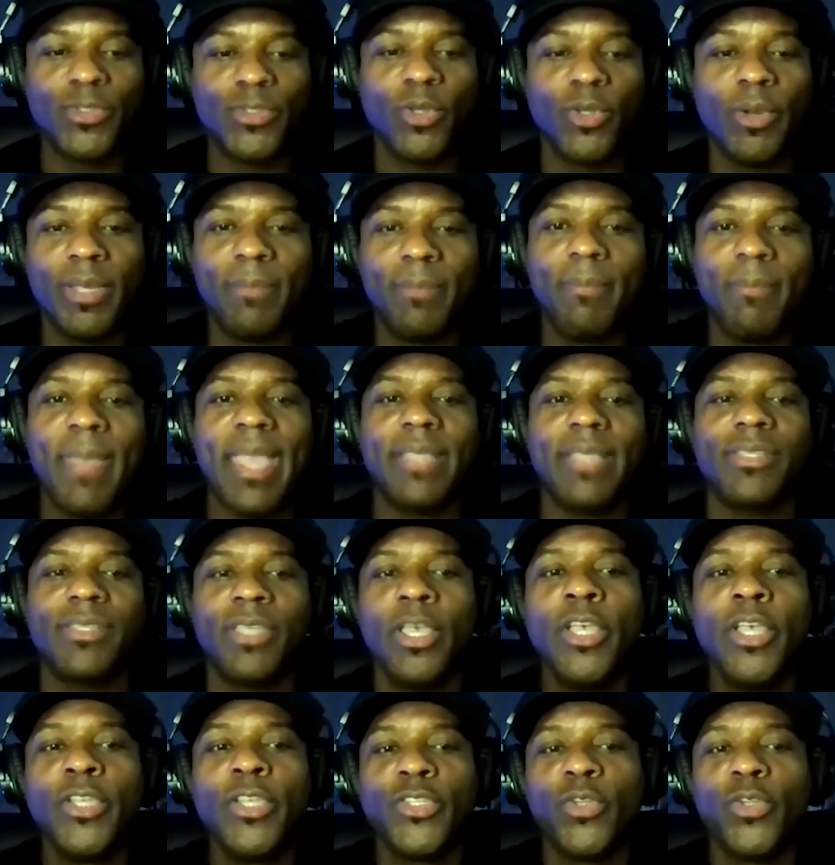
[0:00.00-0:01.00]
So
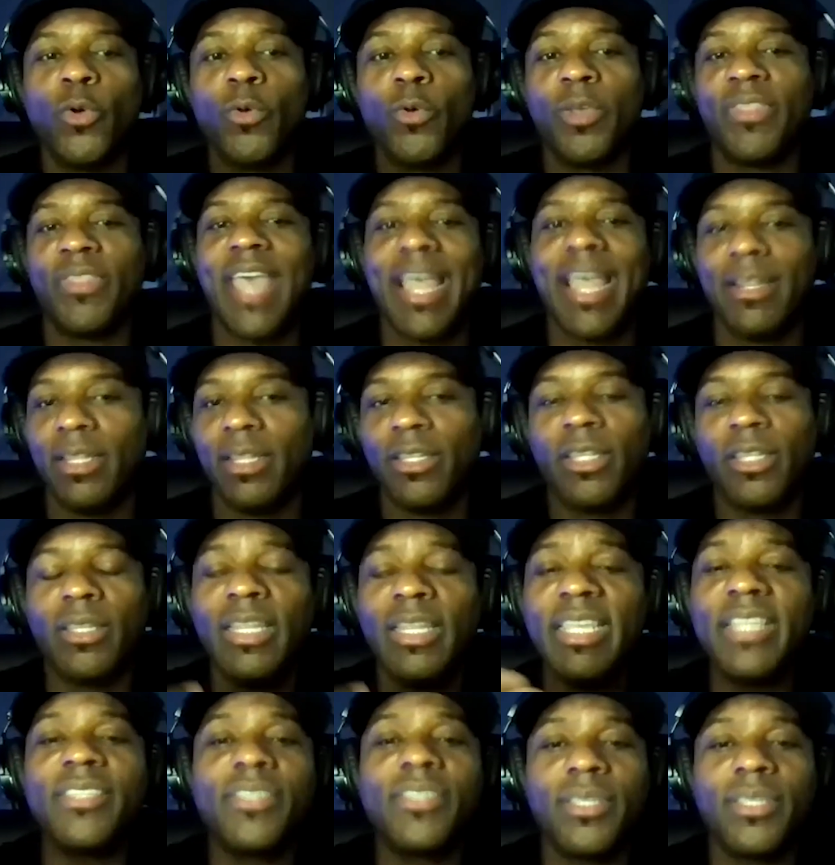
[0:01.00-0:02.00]
that
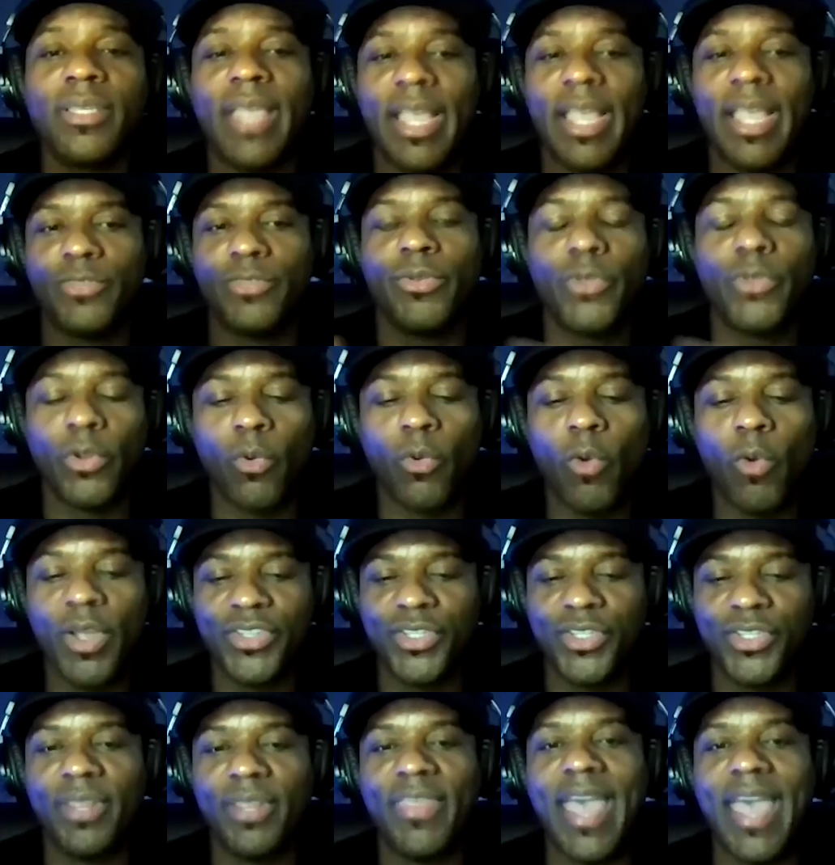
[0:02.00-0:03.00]
leads to answering your question.